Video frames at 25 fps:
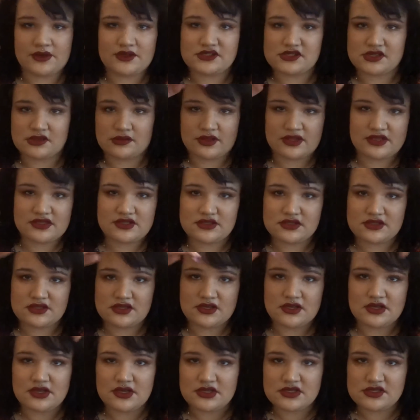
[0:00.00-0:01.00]
So
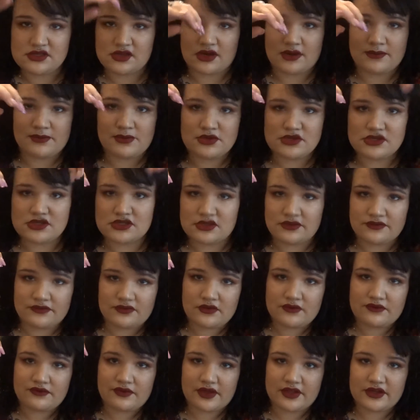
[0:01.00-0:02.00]
sorry, I'm using the
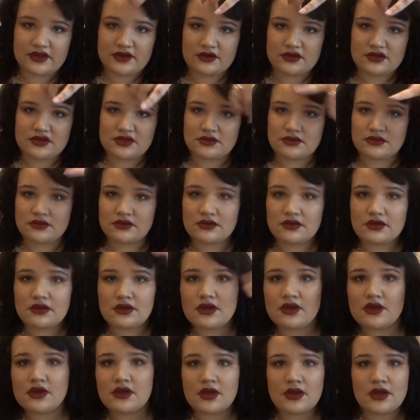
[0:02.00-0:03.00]
viewfinder to
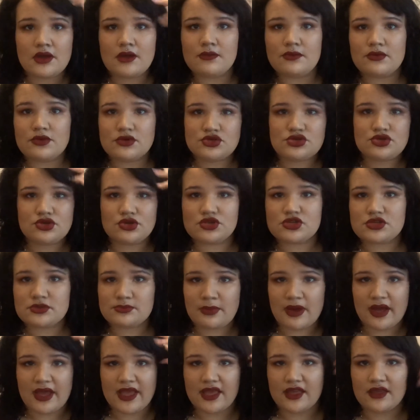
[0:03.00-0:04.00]
judge
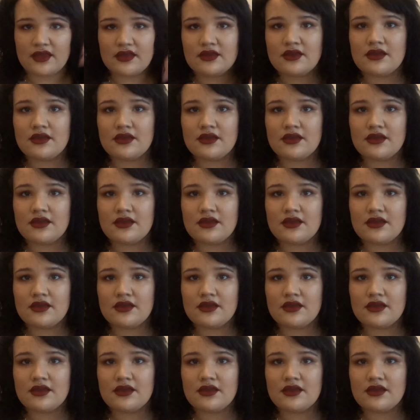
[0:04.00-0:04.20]
my